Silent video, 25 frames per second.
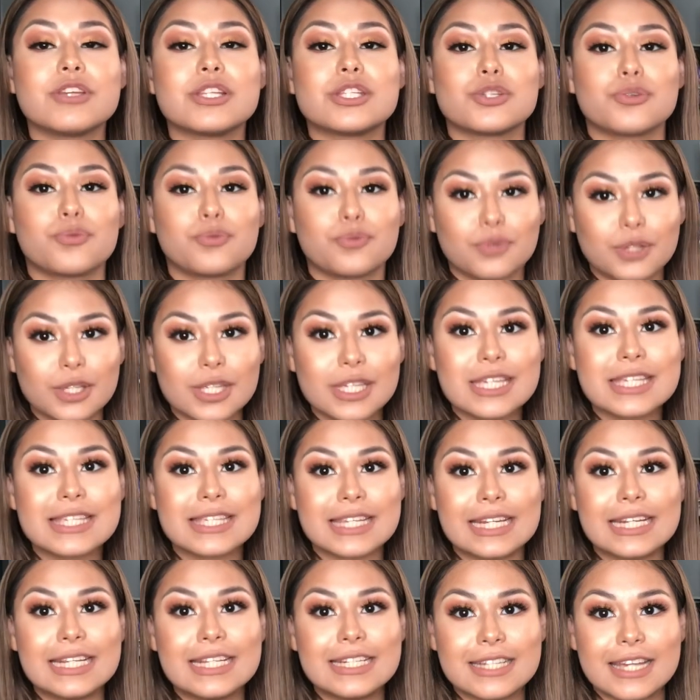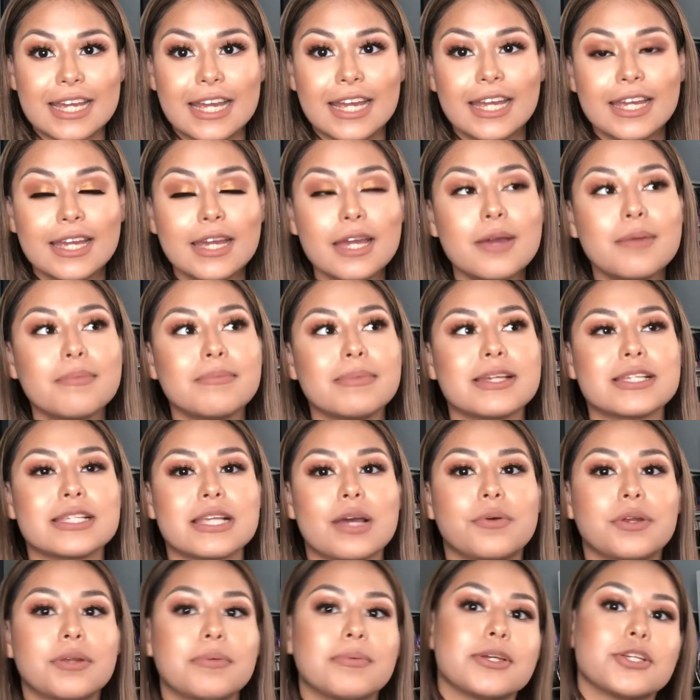a really sunny day, because I
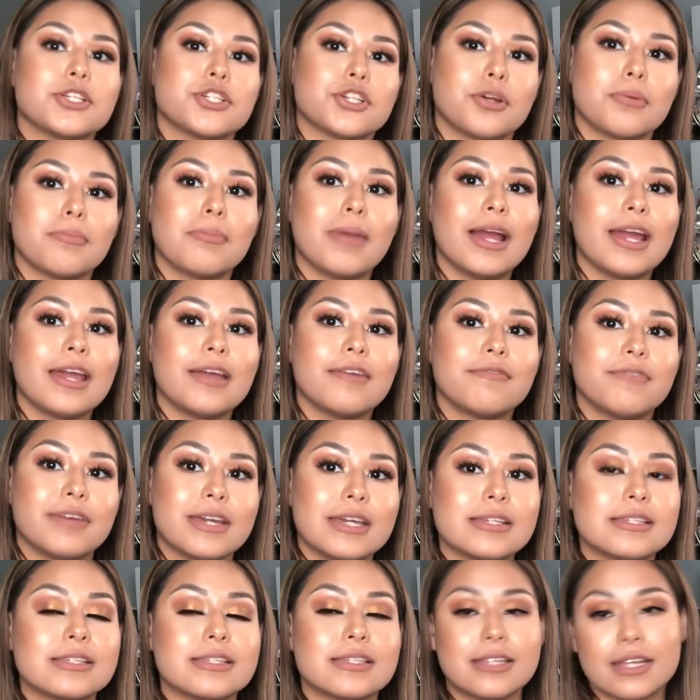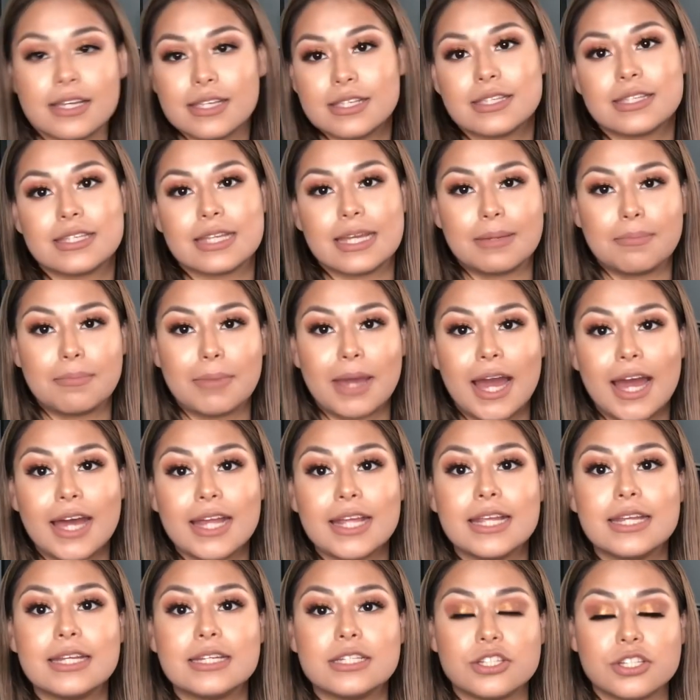want to make sure my face does stay matte
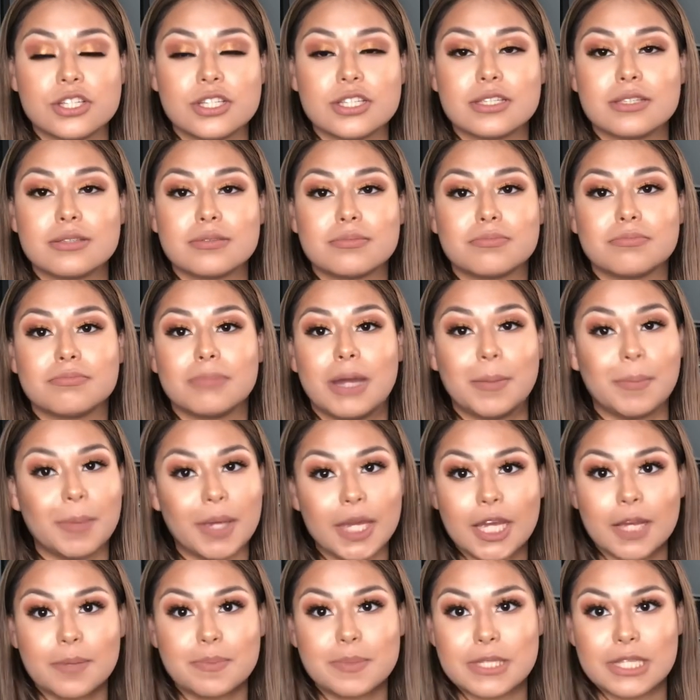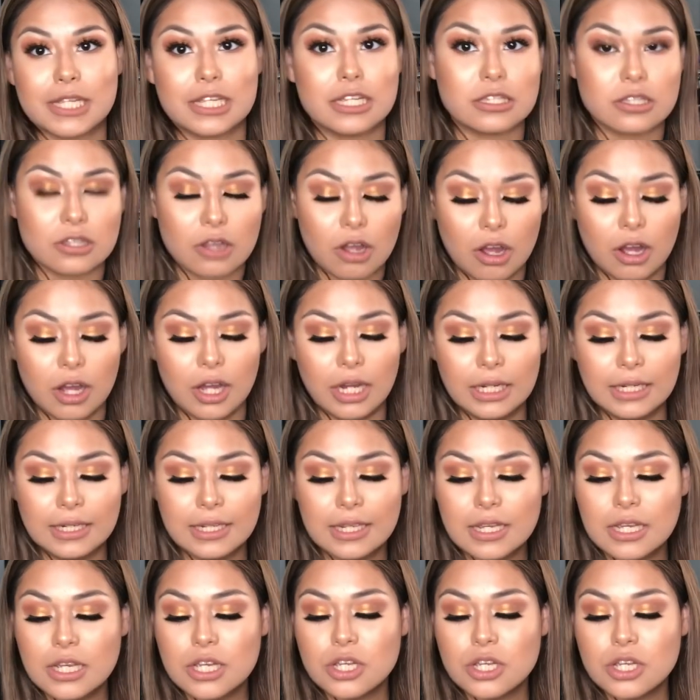and just my makeup stays on.